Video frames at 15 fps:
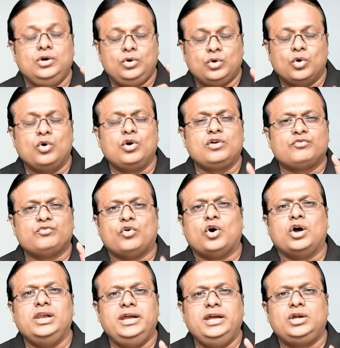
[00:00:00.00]
Don't
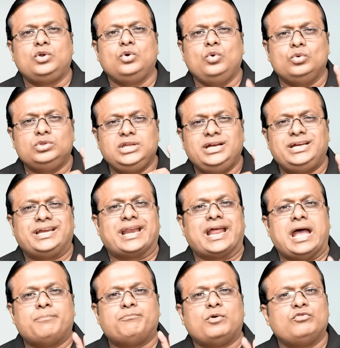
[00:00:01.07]
fall into the
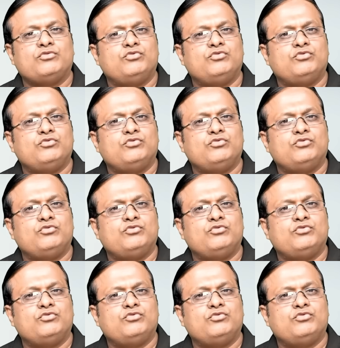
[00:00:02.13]
trap of